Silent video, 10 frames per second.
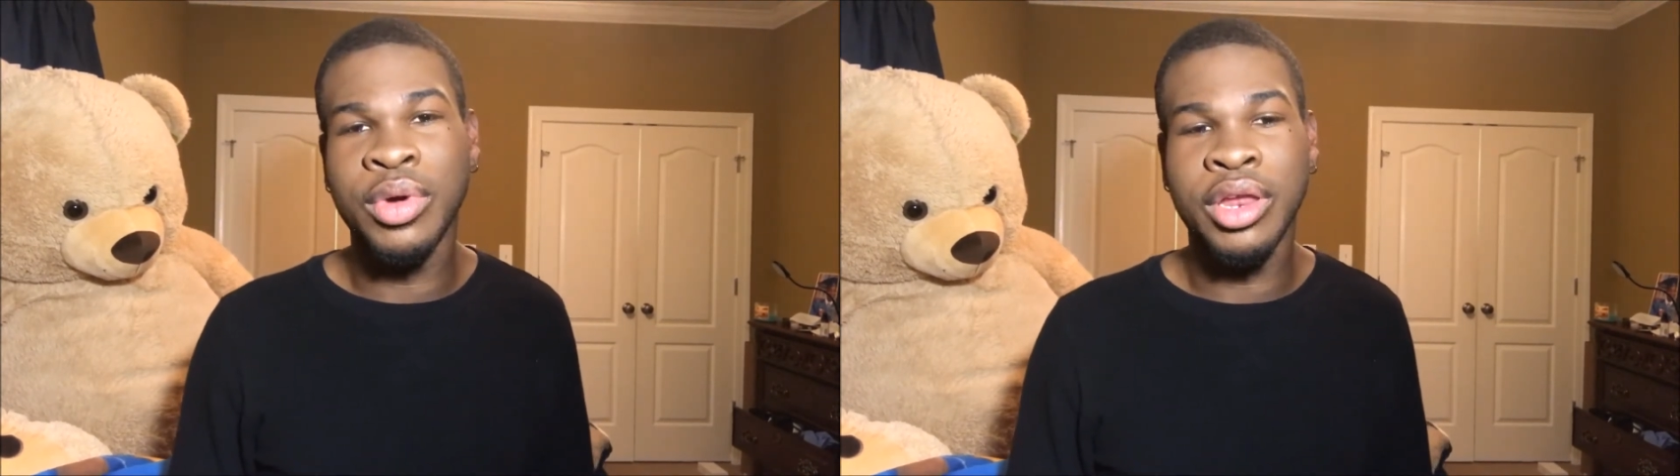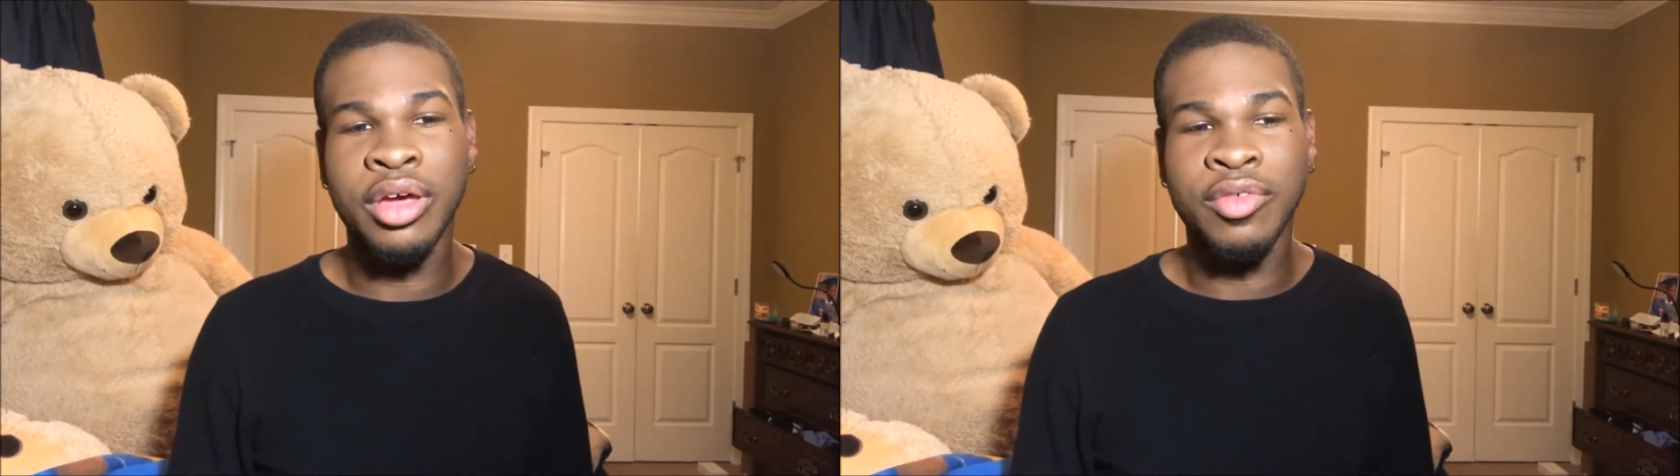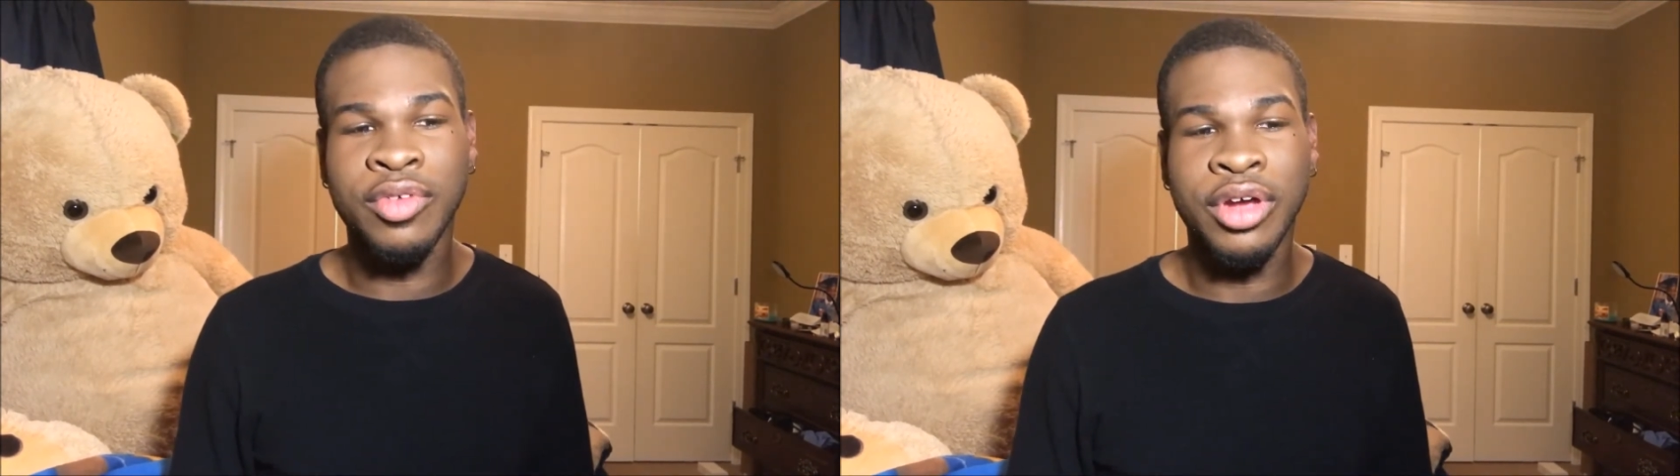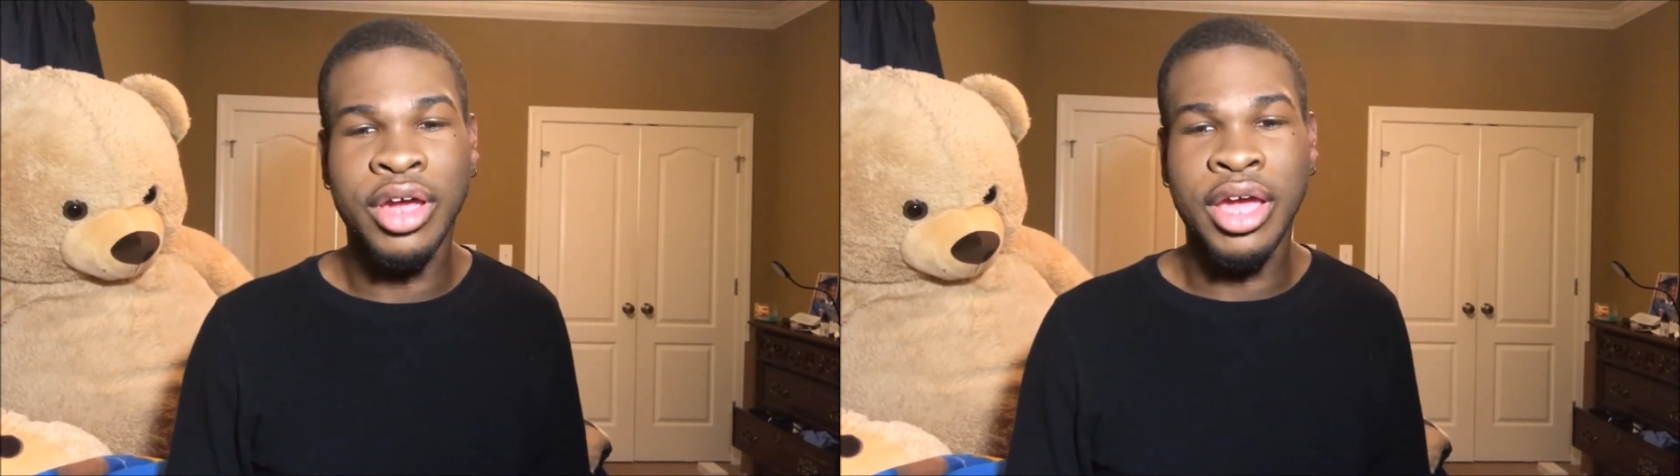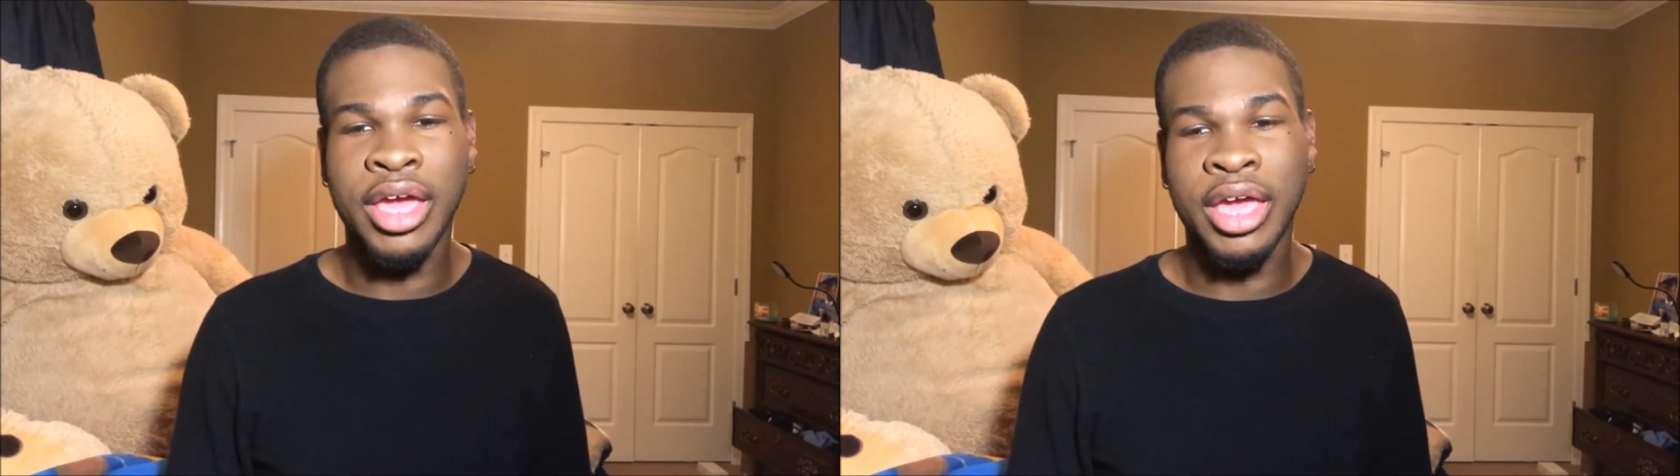whatever,
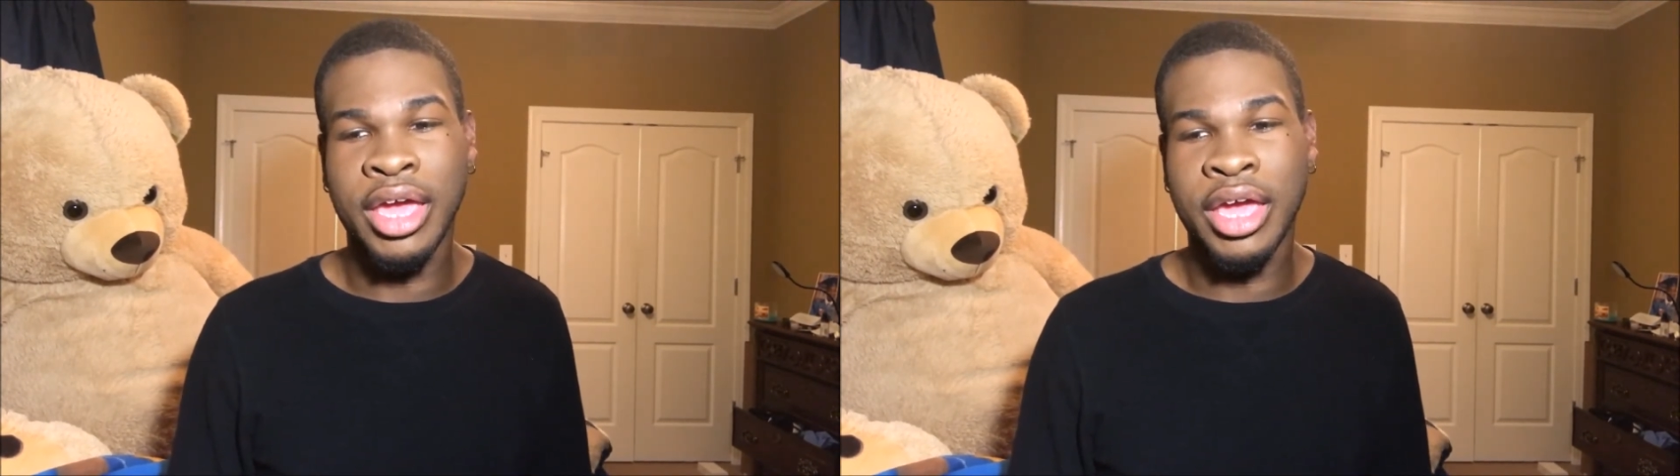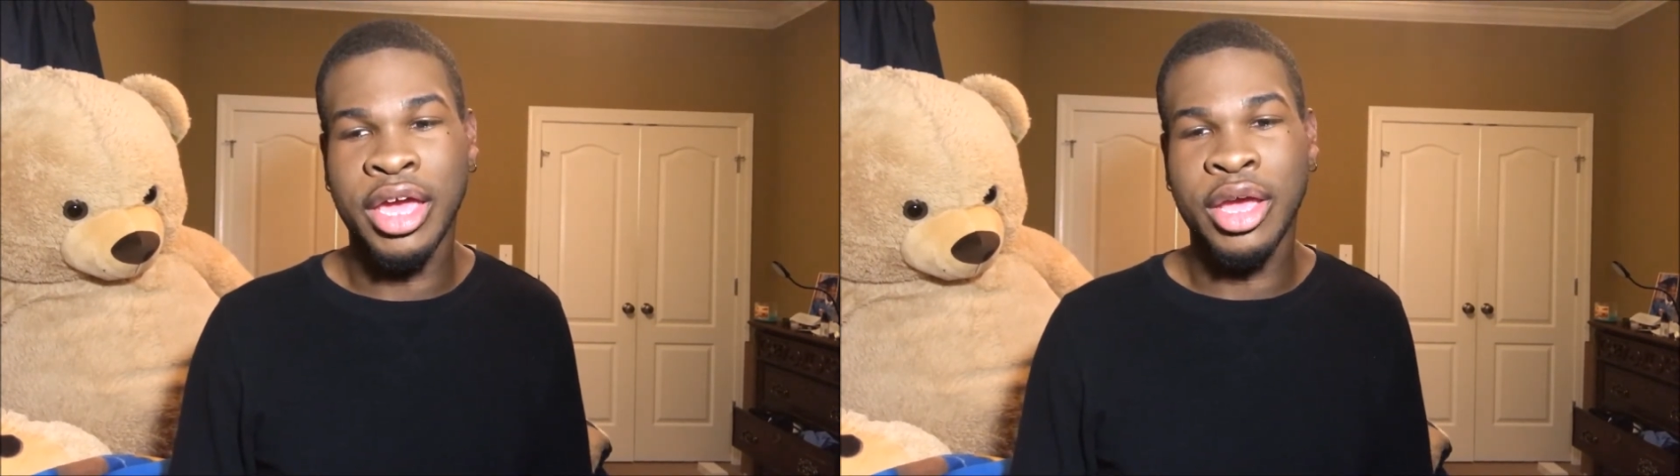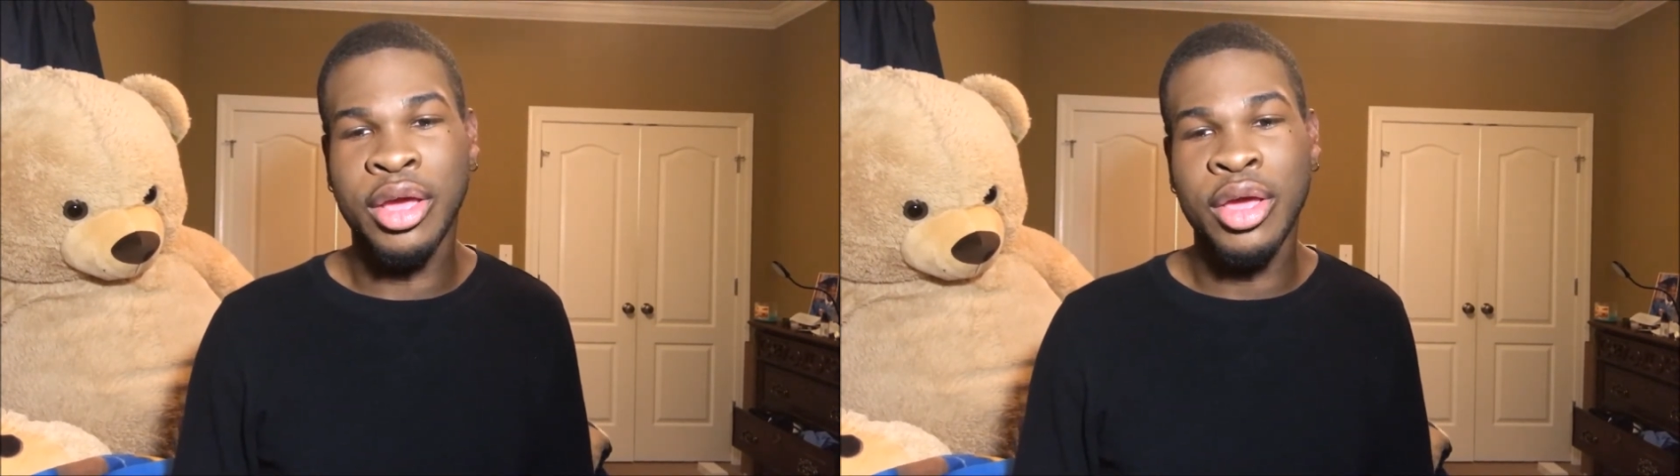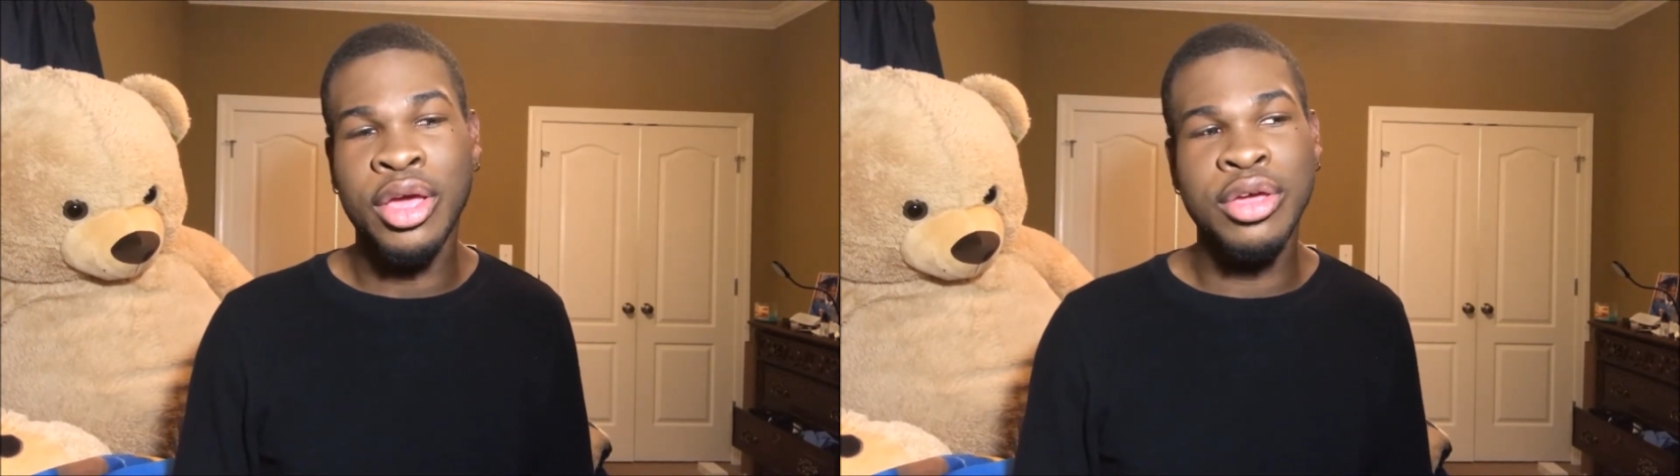and